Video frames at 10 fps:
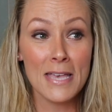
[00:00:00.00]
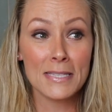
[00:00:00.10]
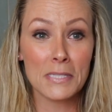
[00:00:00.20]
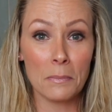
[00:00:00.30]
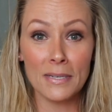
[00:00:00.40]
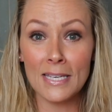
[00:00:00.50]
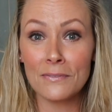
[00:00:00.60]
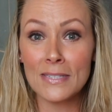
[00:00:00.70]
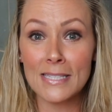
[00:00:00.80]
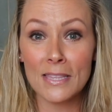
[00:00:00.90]
Somebody
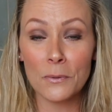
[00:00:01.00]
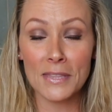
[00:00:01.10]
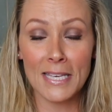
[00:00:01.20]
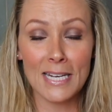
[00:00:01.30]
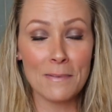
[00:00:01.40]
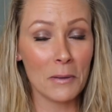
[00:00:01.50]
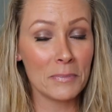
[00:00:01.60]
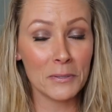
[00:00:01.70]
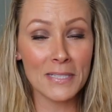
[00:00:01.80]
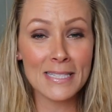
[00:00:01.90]
even said they were thinking about
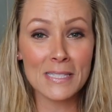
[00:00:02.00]
building